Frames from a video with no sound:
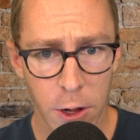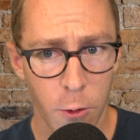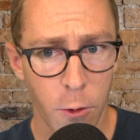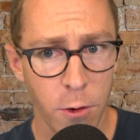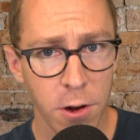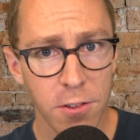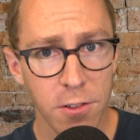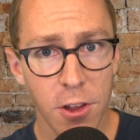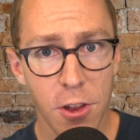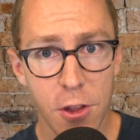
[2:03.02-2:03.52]

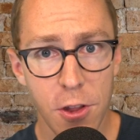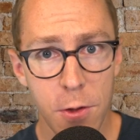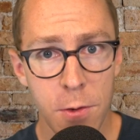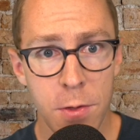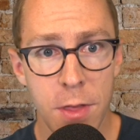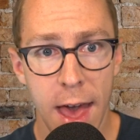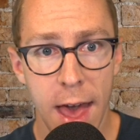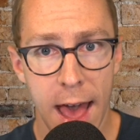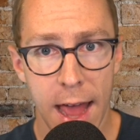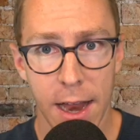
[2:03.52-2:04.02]
order to do
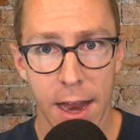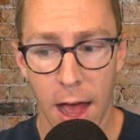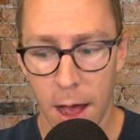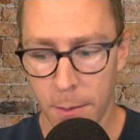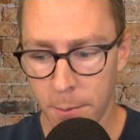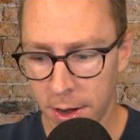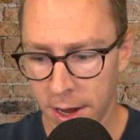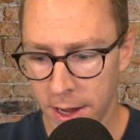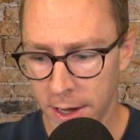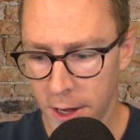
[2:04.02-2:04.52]
that,
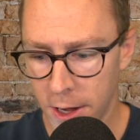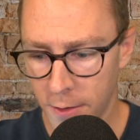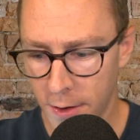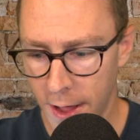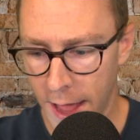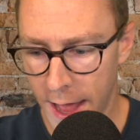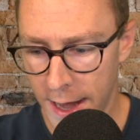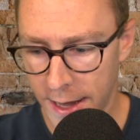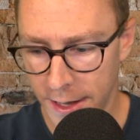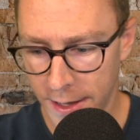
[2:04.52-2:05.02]
I'm going to go
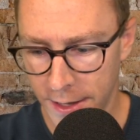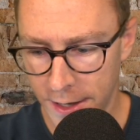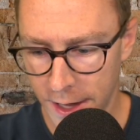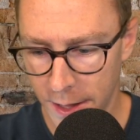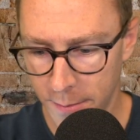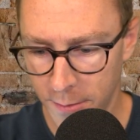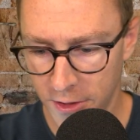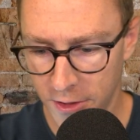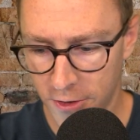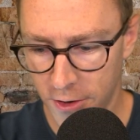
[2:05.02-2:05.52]
ahead and
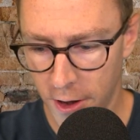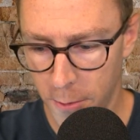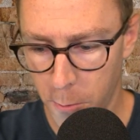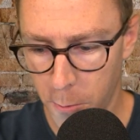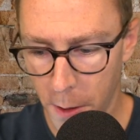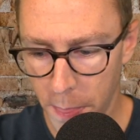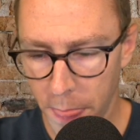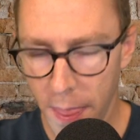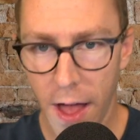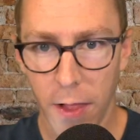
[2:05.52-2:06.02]
demonstrate
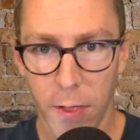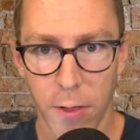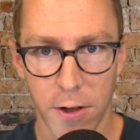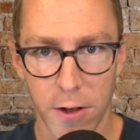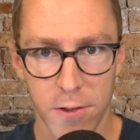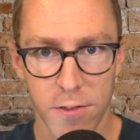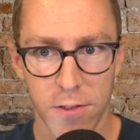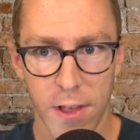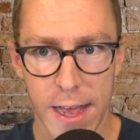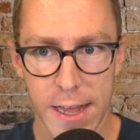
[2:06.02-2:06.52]
what that
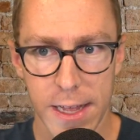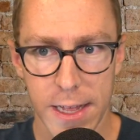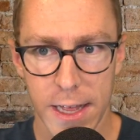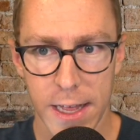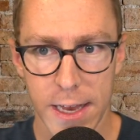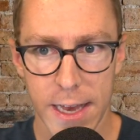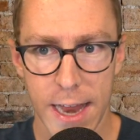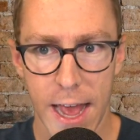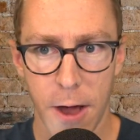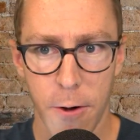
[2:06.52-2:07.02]
looks like.
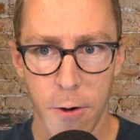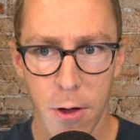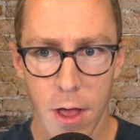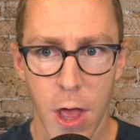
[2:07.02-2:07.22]
Now,